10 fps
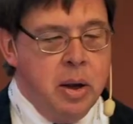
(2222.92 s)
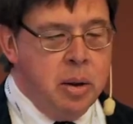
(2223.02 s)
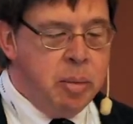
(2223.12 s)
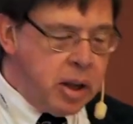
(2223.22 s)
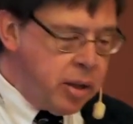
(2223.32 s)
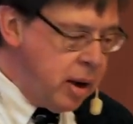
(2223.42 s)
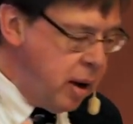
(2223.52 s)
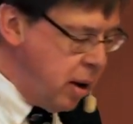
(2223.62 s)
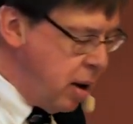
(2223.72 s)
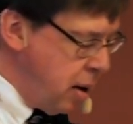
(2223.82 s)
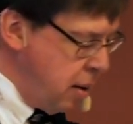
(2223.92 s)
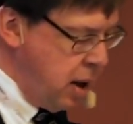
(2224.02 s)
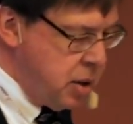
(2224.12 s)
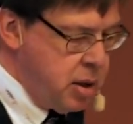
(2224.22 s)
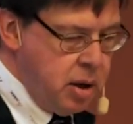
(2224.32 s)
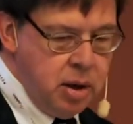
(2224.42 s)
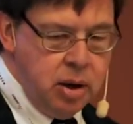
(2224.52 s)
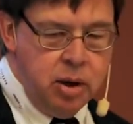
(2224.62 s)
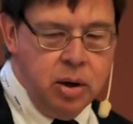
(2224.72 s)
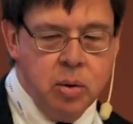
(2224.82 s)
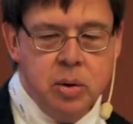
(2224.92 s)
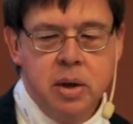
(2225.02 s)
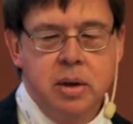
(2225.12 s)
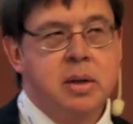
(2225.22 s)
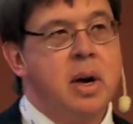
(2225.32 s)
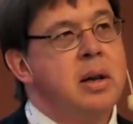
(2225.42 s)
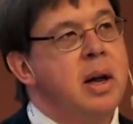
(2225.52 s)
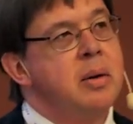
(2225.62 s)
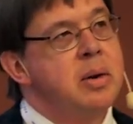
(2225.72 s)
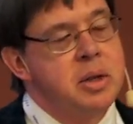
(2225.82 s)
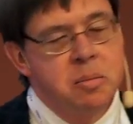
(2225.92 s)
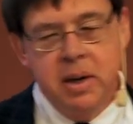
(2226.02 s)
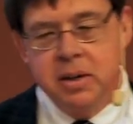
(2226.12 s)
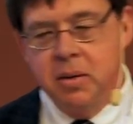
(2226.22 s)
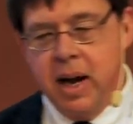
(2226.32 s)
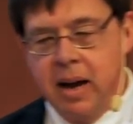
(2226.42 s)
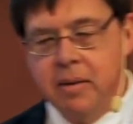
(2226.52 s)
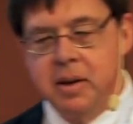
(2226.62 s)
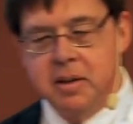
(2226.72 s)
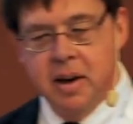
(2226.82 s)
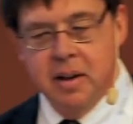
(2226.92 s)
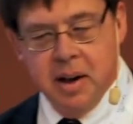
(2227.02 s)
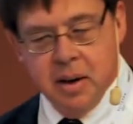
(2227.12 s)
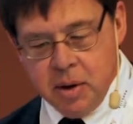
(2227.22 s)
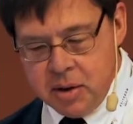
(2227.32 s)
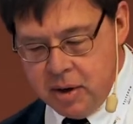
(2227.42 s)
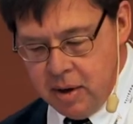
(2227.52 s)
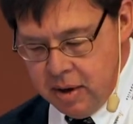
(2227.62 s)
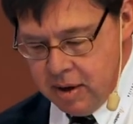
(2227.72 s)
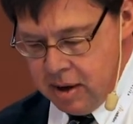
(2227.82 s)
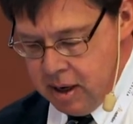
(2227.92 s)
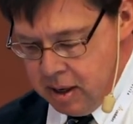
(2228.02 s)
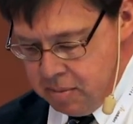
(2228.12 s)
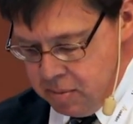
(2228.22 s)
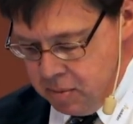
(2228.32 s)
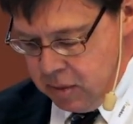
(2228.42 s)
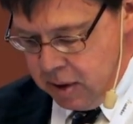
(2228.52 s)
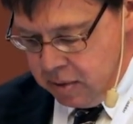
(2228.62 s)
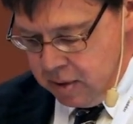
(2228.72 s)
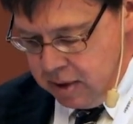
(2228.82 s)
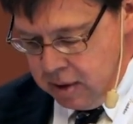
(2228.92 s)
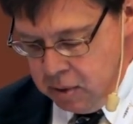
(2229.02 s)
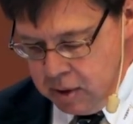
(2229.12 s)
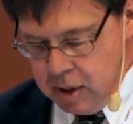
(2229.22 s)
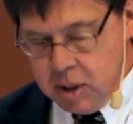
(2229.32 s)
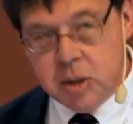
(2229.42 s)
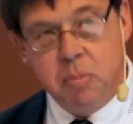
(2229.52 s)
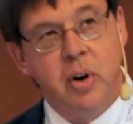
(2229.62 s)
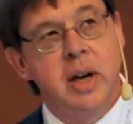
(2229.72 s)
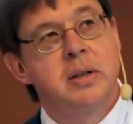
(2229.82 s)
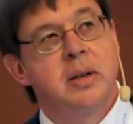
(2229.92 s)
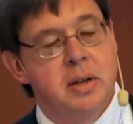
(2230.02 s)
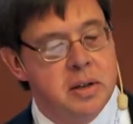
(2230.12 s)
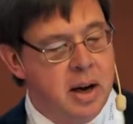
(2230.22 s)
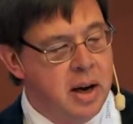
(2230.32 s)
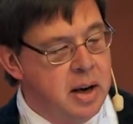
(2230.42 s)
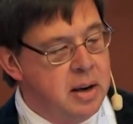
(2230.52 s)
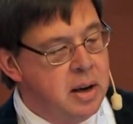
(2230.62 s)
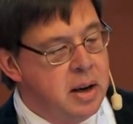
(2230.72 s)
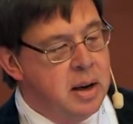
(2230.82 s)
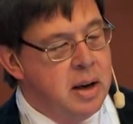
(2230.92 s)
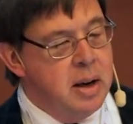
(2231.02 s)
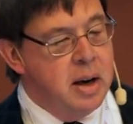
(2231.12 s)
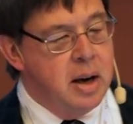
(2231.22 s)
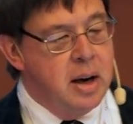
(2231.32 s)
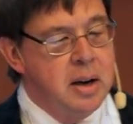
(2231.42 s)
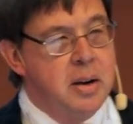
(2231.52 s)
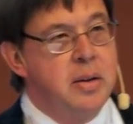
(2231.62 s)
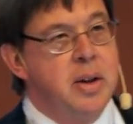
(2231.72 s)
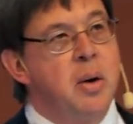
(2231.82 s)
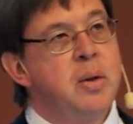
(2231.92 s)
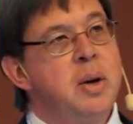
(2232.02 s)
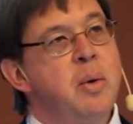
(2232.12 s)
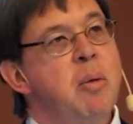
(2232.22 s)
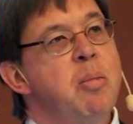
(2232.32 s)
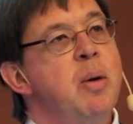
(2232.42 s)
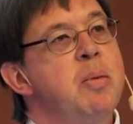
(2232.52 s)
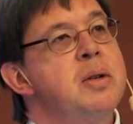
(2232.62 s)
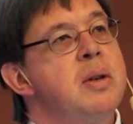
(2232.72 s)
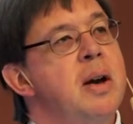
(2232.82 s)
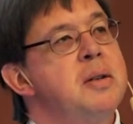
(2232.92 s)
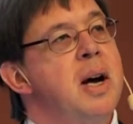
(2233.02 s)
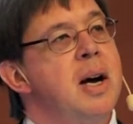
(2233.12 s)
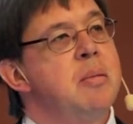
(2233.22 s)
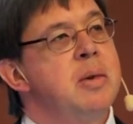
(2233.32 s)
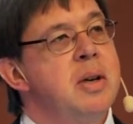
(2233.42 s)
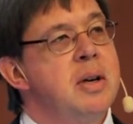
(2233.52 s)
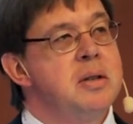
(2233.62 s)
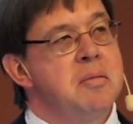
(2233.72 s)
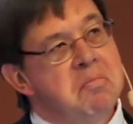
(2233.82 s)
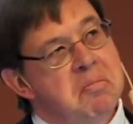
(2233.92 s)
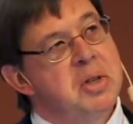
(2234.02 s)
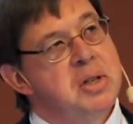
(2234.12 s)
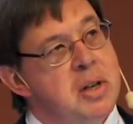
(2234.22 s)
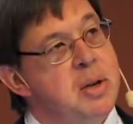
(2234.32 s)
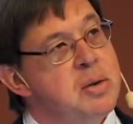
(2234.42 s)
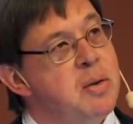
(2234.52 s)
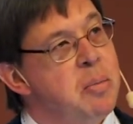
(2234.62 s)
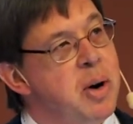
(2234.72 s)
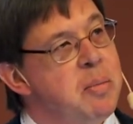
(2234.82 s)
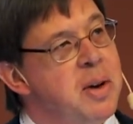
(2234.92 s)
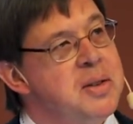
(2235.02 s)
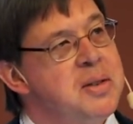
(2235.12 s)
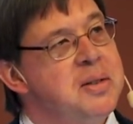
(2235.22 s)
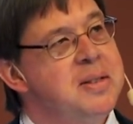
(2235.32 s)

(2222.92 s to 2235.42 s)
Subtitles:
The big thing here is to use a design language. Just because you have a design language, and you can express a design, the only real purpose of that is documentation, which is a useful purpose.